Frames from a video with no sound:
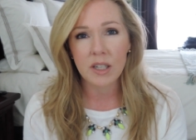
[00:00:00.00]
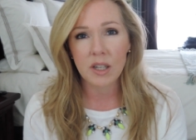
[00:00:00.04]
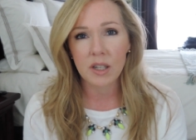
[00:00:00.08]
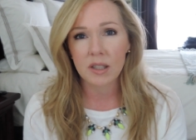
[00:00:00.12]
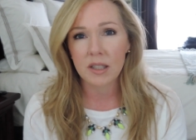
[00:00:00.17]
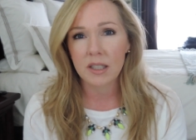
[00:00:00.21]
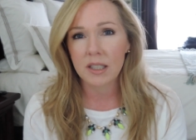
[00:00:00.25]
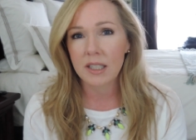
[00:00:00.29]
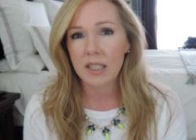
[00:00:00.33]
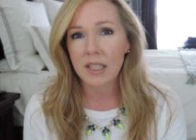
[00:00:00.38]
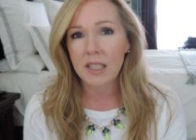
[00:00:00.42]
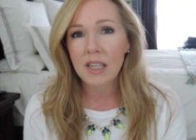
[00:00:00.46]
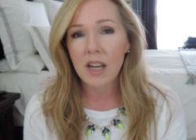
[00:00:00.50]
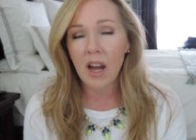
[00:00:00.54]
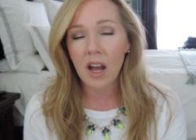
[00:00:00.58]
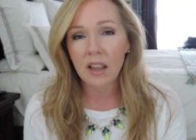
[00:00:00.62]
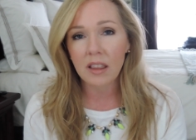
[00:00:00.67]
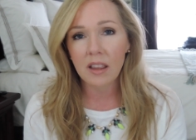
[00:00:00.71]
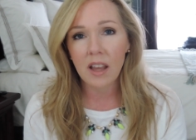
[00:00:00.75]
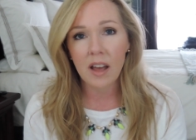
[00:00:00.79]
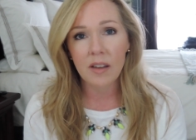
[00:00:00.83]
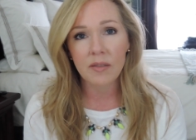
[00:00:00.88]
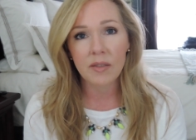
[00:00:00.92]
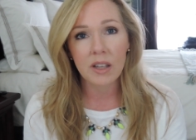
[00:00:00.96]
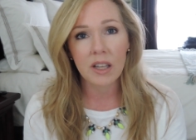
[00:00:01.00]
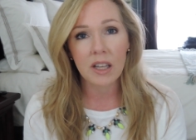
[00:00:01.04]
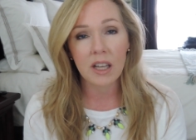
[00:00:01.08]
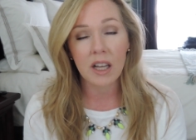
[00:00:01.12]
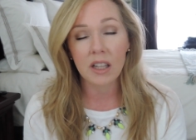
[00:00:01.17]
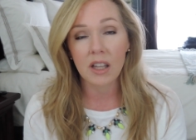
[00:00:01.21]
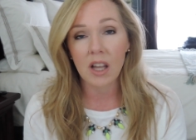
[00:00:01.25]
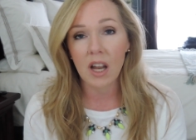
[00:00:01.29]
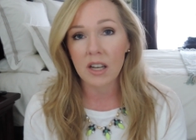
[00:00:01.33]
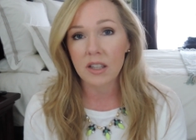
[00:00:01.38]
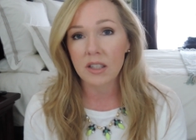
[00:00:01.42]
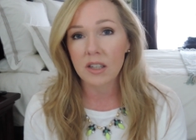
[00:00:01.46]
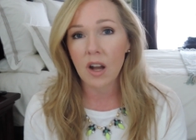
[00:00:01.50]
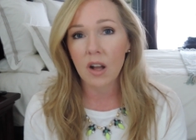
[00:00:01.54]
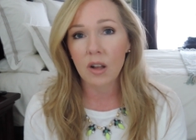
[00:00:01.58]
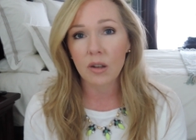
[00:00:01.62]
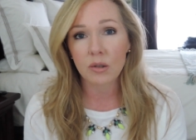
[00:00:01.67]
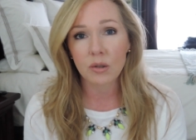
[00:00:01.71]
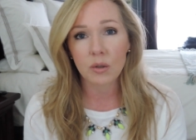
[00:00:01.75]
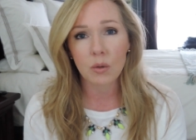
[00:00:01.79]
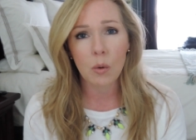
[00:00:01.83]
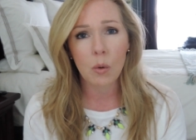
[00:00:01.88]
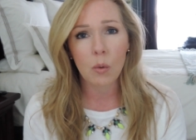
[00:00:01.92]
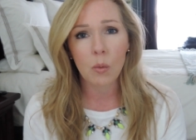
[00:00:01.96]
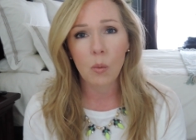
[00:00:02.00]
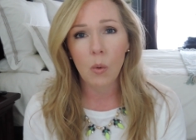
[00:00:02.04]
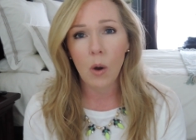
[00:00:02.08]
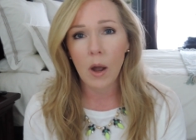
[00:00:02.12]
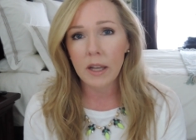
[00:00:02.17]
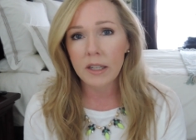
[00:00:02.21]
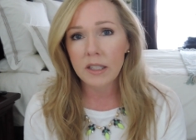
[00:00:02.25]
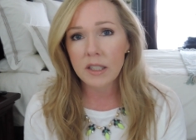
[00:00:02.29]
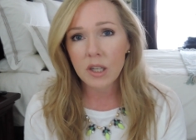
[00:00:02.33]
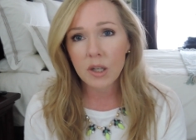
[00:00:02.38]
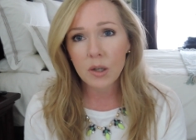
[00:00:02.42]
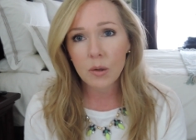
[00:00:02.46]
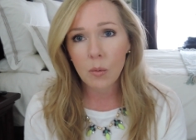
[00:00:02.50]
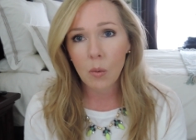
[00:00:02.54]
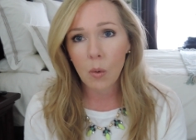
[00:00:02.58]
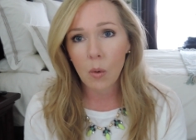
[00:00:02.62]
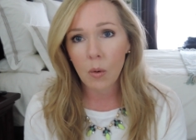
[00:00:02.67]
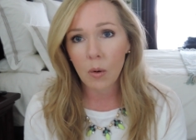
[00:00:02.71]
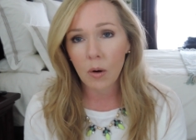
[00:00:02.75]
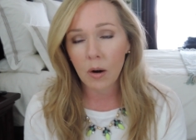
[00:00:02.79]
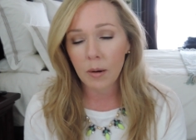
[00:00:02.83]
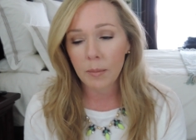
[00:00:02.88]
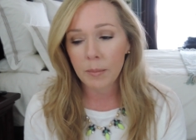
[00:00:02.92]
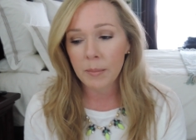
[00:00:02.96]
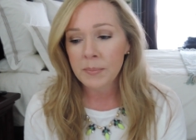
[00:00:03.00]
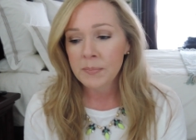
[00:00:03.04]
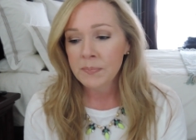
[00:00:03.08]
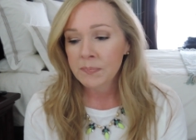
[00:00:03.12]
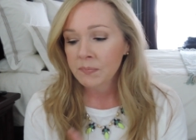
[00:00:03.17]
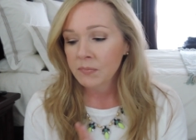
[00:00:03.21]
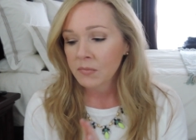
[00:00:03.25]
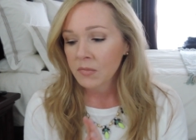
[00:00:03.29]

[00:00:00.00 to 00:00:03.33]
Just did not love it. A lot of the colors were way too warm.